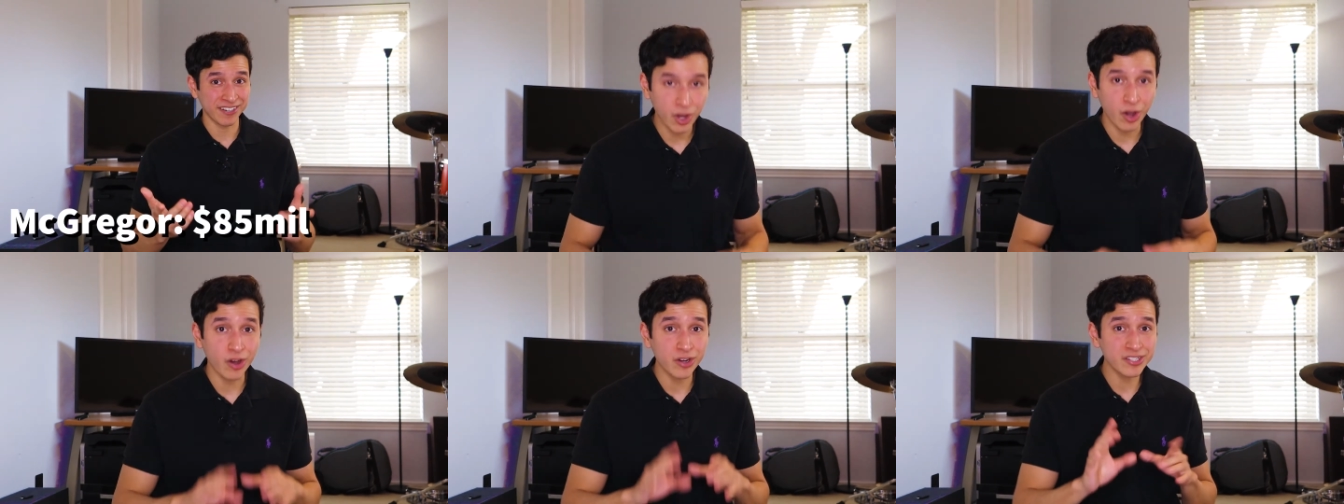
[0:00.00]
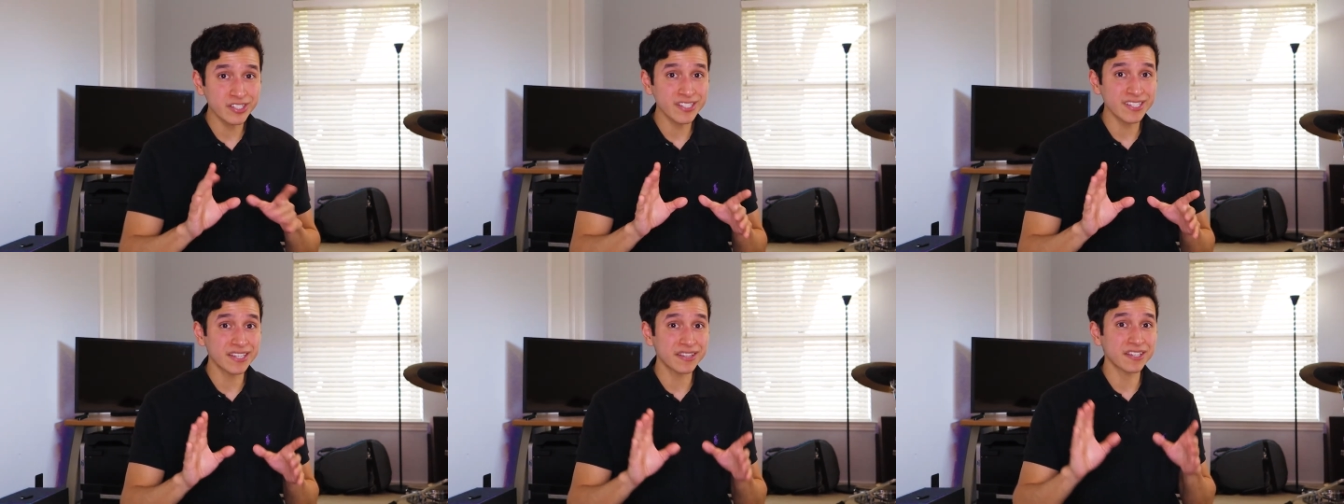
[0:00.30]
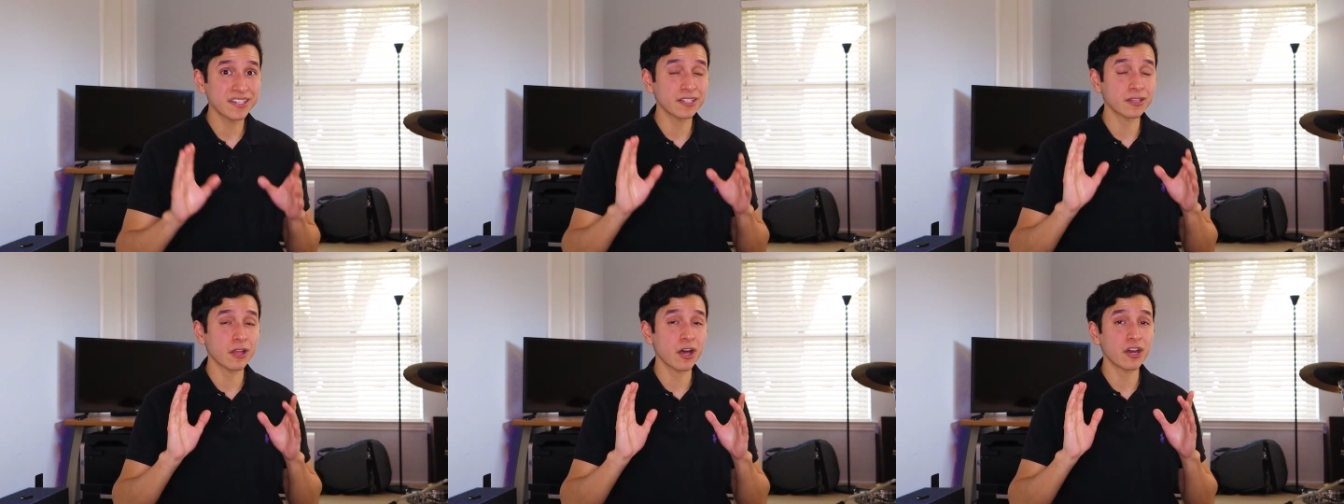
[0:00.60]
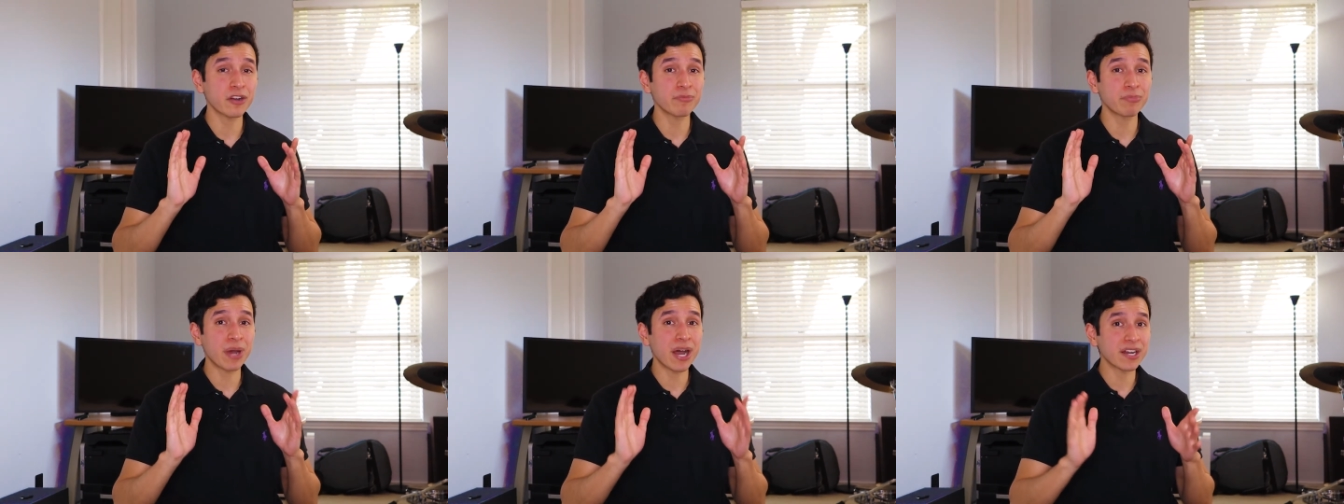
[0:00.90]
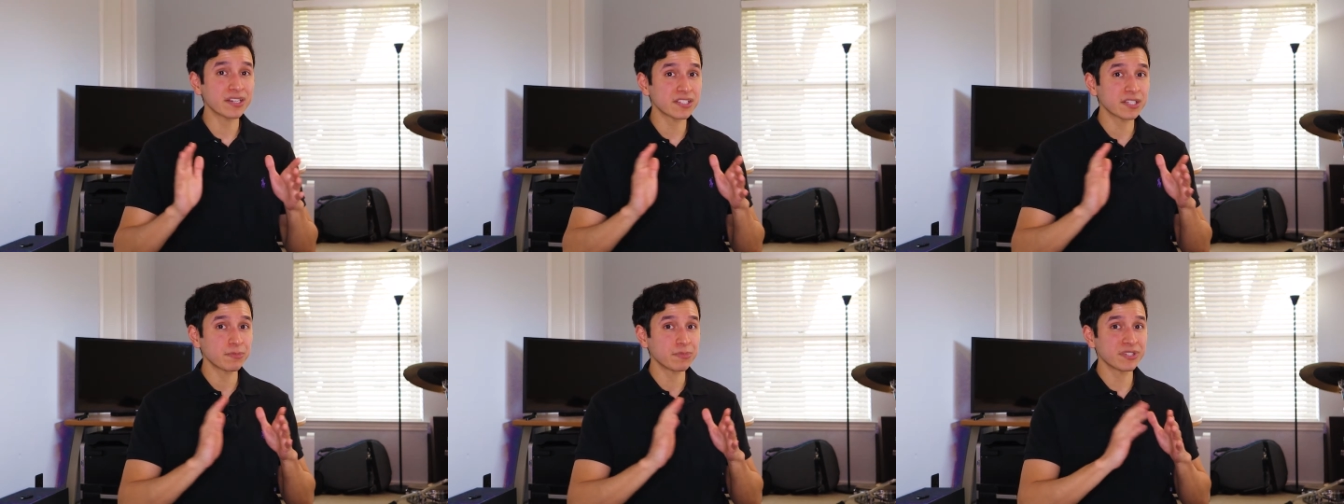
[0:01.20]
But honestly, I think a lot of
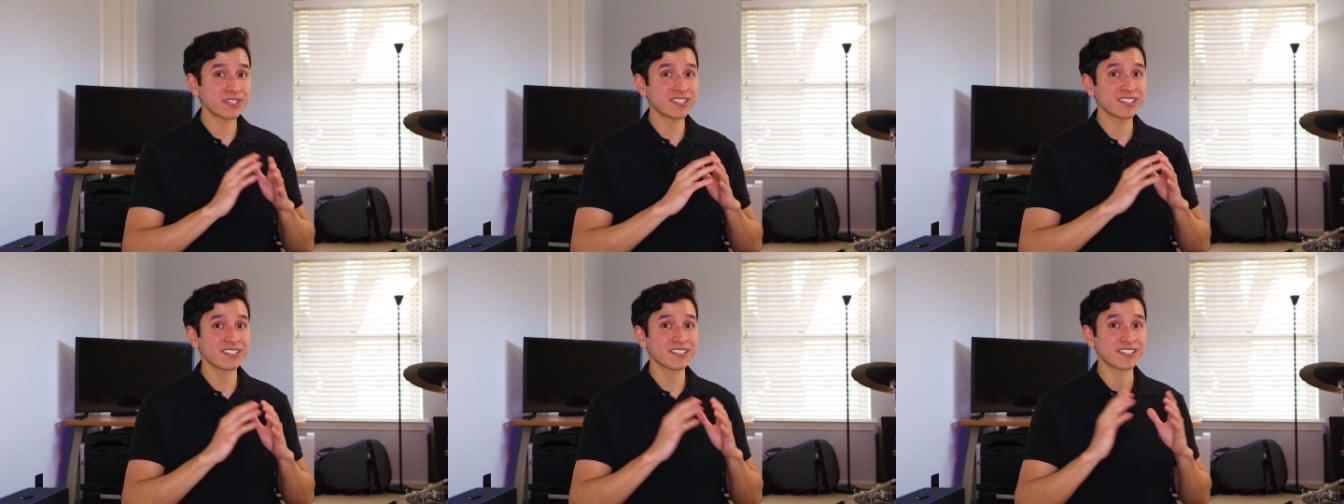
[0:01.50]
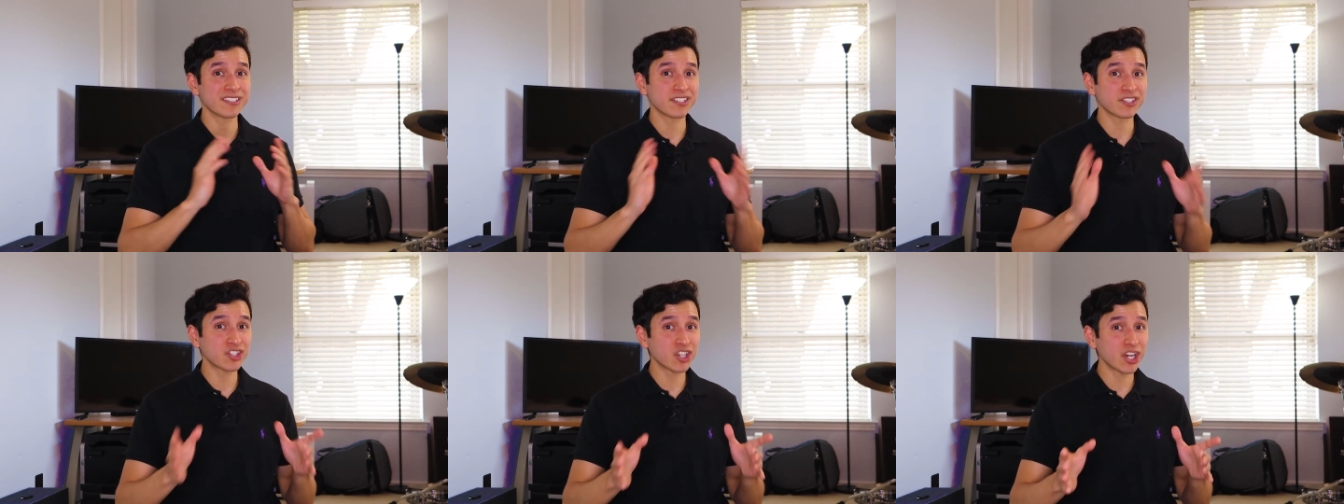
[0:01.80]
boxing business is